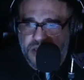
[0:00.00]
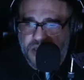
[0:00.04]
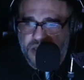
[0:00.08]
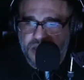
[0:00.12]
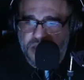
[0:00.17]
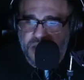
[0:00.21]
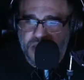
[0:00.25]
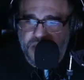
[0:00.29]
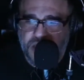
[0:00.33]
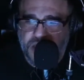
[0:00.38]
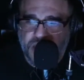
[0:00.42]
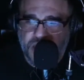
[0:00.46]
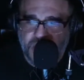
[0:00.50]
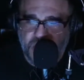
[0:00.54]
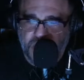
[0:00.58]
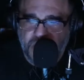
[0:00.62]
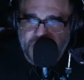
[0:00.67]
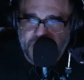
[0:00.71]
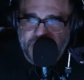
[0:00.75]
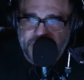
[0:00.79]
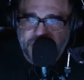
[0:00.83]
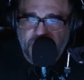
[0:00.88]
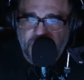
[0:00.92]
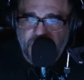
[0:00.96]
You
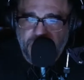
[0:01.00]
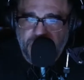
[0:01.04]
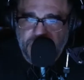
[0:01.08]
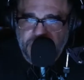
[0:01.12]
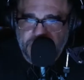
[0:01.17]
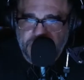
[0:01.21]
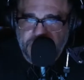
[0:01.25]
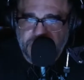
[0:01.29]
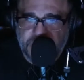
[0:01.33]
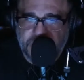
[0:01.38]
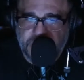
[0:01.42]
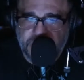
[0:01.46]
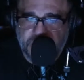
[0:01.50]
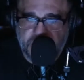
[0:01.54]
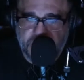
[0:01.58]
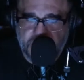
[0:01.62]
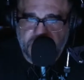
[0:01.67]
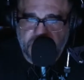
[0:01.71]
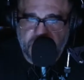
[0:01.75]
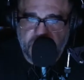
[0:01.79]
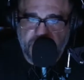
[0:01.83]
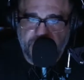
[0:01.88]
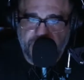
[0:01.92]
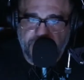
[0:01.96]
had all these
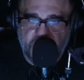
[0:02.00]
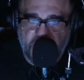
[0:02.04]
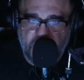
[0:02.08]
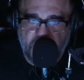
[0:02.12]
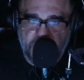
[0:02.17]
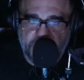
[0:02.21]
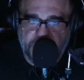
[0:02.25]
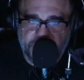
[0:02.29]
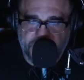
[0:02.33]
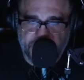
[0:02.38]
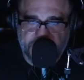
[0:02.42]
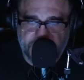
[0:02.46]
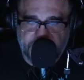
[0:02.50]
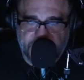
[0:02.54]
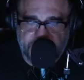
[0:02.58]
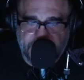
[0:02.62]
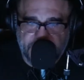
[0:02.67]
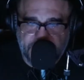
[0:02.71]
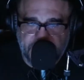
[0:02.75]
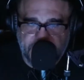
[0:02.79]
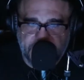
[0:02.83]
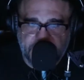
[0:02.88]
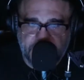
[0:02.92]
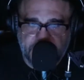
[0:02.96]
sort of artists that
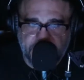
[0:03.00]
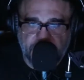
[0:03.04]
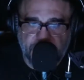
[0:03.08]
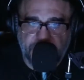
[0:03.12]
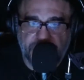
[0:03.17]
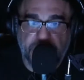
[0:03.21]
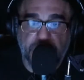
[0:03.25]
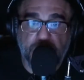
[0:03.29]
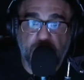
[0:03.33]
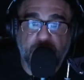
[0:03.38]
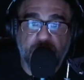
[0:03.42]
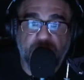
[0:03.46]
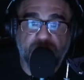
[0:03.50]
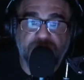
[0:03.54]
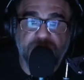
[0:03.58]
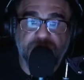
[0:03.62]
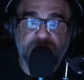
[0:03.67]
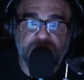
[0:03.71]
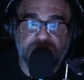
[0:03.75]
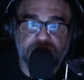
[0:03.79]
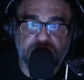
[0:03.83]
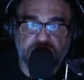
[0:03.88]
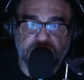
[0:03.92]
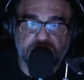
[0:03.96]
would delve
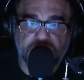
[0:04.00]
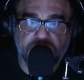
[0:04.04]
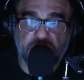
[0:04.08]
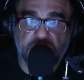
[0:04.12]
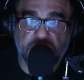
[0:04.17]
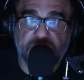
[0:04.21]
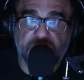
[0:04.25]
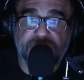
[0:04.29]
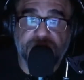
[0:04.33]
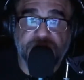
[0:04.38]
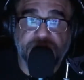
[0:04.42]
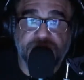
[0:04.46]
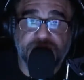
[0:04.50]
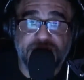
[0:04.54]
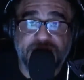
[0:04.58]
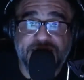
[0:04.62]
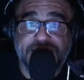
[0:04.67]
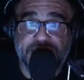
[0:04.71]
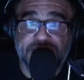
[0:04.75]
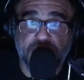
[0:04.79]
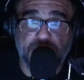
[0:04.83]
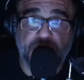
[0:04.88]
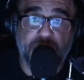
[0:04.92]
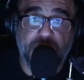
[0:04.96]
into sort of this
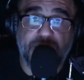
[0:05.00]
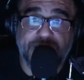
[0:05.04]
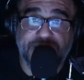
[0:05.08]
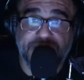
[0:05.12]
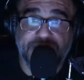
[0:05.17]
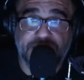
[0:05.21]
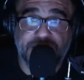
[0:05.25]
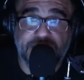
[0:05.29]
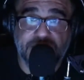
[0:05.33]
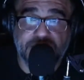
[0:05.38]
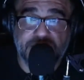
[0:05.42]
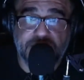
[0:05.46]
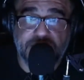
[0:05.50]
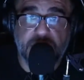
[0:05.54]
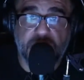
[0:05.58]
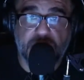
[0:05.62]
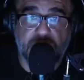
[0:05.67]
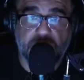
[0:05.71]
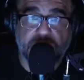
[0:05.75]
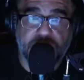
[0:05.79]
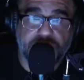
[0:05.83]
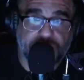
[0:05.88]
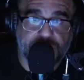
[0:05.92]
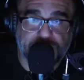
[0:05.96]
androgynous
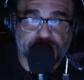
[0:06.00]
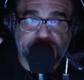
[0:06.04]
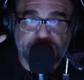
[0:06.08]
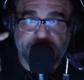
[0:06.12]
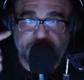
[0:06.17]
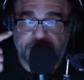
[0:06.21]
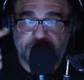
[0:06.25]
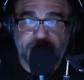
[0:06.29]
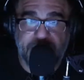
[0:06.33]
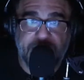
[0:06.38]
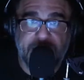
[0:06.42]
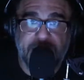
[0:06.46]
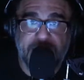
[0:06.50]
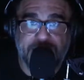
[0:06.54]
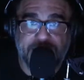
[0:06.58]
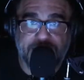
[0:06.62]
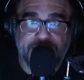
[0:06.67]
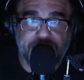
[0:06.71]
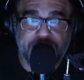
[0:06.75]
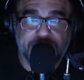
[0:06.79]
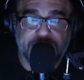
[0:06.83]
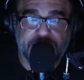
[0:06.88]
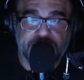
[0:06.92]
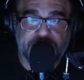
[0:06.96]
look and put an
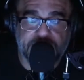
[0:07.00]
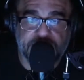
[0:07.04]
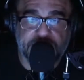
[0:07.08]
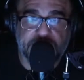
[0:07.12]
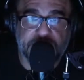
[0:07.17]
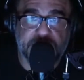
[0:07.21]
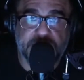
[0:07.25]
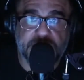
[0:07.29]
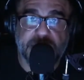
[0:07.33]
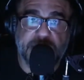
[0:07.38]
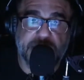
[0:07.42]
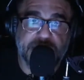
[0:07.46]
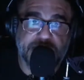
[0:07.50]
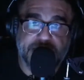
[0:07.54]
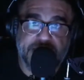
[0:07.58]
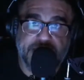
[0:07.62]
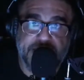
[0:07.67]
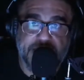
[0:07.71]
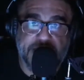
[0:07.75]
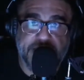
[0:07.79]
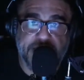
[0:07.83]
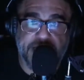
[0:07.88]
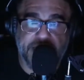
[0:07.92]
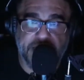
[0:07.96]
eyeliner and shit like
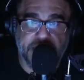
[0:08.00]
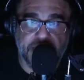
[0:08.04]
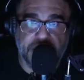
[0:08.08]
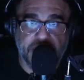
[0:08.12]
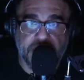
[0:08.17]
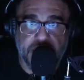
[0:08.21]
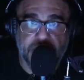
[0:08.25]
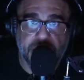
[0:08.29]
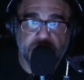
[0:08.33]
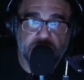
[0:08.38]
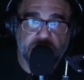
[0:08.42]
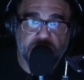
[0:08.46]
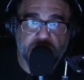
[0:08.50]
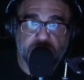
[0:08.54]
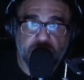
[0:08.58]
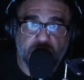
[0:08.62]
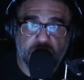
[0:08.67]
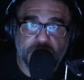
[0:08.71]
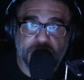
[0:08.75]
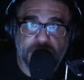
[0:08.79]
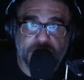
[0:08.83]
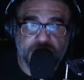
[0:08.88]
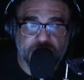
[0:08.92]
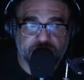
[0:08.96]
that and
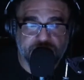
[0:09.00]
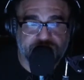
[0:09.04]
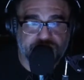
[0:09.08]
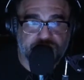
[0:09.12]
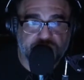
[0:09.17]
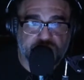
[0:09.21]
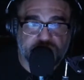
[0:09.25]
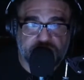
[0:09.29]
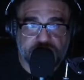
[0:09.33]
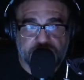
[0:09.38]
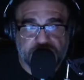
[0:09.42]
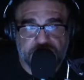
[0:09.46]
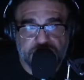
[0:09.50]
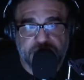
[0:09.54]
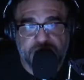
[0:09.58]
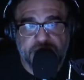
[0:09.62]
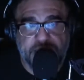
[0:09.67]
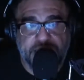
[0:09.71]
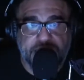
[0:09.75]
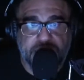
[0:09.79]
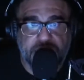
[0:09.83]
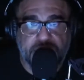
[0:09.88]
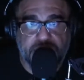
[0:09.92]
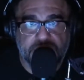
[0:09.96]
wearing the fucking
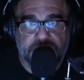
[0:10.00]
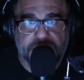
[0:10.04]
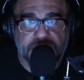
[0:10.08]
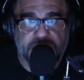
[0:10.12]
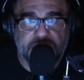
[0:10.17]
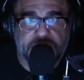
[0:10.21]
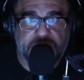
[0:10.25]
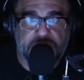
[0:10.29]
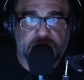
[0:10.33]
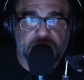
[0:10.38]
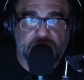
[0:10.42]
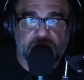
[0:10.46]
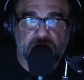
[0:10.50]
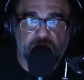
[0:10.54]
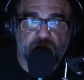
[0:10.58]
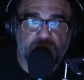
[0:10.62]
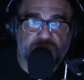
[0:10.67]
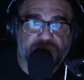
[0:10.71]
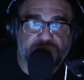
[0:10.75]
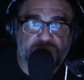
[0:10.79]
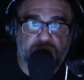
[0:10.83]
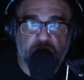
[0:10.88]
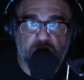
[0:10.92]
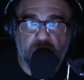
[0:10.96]
skater
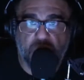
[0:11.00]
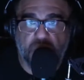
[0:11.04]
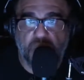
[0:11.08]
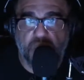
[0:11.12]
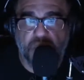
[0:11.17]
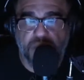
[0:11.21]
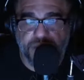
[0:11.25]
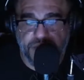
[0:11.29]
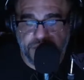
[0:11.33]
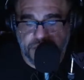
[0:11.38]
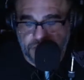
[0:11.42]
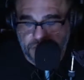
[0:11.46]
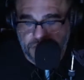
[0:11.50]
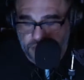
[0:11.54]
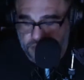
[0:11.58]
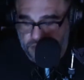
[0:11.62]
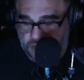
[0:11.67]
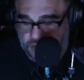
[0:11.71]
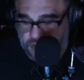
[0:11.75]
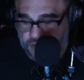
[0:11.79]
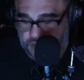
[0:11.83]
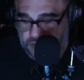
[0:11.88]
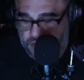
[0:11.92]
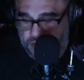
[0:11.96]
uniform and
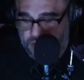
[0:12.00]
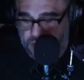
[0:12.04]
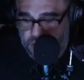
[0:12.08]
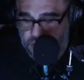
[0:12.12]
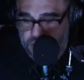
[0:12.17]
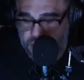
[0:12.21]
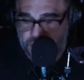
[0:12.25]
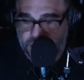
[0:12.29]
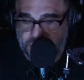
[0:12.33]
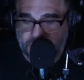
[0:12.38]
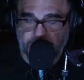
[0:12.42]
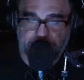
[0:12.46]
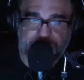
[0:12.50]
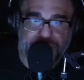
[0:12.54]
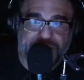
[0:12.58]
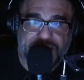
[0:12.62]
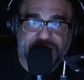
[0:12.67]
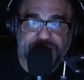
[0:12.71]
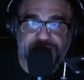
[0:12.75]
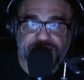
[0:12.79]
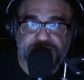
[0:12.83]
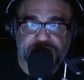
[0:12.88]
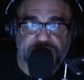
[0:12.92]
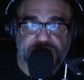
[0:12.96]
the
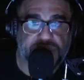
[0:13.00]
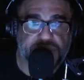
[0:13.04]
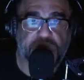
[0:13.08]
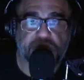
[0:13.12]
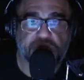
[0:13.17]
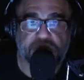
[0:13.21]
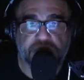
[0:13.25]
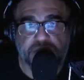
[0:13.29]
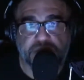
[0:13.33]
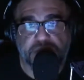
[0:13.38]
pirate shirt,